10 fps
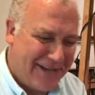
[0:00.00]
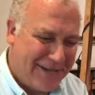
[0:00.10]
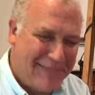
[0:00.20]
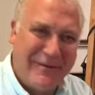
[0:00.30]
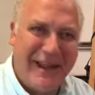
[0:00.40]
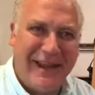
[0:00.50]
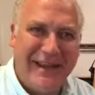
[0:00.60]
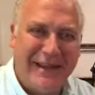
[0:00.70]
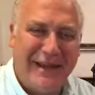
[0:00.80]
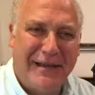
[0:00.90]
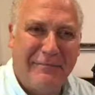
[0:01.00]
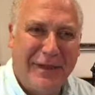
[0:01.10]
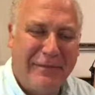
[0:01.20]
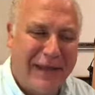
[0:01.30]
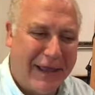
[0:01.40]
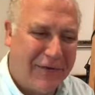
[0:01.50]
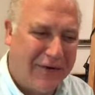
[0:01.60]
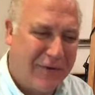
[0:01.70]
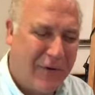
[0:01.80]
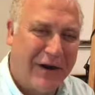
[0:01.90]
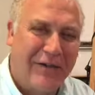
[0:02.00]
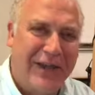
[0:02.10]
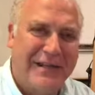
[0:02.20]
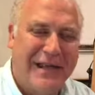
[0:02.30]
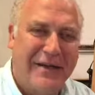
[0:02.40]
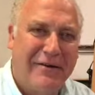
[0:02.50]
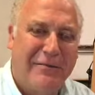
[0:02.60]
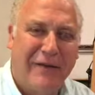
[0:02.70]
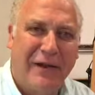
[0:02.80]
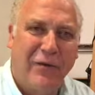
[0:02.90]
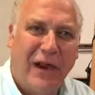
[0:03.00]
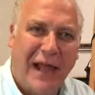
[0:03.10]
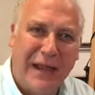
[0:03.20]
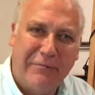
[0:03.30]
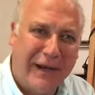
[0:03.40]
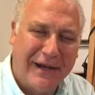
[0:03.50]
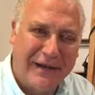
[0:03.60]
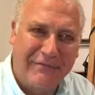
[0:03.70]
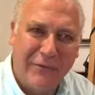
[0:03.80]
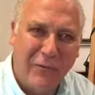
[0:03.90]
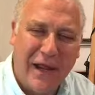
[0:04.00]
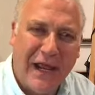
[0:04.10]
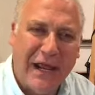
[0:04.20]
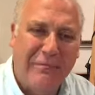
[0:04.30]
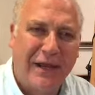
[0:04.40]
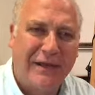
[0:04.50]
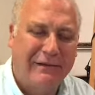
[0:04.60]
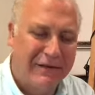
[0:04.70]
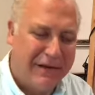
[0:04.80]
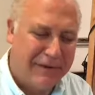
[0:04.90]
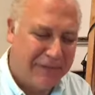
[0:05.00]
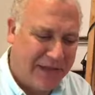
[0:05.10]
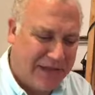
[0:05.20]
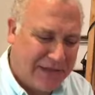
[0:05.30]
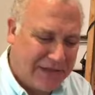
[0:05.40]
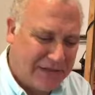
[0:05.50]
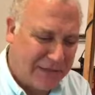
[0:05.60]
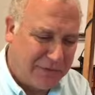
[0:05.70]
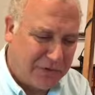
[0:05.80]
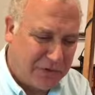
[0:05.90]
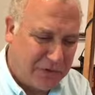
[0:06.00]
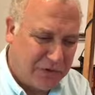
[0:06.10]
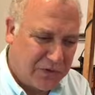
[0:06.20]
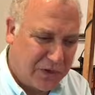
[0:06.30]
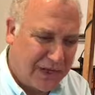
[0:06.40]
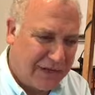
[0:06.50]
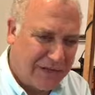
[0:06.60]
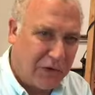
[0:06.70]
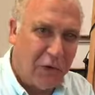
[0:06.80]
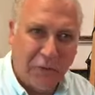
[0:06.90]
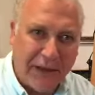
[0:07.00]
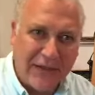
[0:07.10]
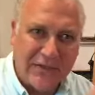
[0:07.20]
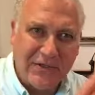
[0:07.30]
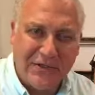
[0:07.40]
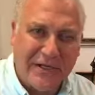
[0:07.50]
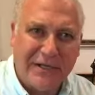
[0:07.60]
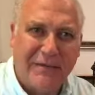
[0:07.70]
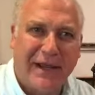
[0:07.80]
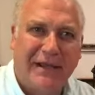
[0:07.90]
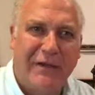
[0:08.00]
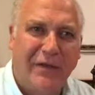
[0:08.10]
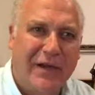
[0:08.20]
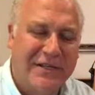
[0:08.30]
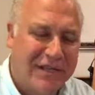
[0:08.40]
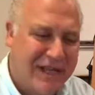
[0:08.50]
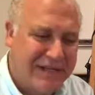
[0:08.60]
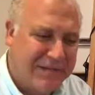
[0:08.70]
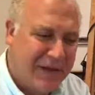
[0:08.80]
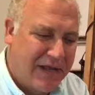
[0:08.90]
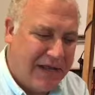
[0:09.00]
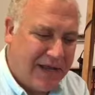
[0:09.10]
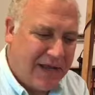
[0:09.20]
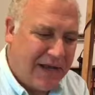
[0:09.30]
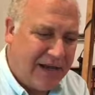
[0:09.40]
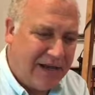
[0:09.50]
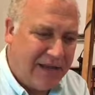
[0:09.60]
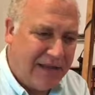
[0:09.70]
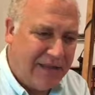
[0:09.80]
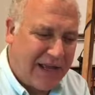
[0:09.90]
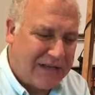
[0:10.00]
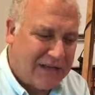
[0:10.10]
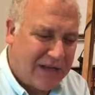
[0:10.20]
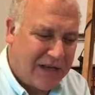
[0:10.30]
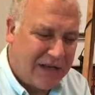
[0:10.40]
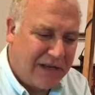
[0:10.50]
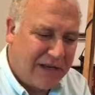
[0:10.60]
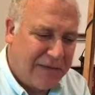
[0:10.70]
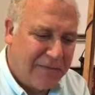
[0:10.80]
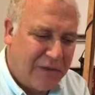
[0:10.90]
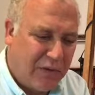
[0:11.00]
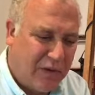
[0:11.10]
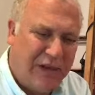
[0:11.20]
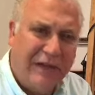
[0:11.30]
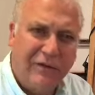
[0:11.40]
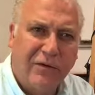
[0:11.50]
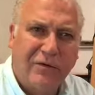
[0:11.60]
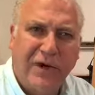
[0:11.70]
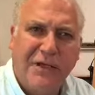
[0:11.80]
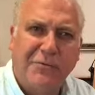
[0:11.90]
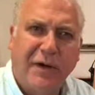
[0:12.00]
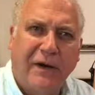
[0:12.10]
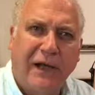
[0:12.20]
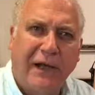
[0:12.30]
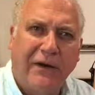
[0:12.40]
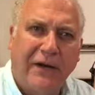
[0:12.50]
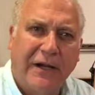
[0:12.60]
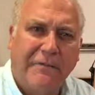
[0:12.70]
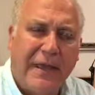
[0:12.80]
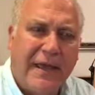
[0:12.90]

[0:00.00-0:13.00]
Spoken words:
Someday maybe I'll acquire that talent. But what I paint a different way. I paint similar to the way that the old masters did back in the Renaissance, and that's really through transparent layering.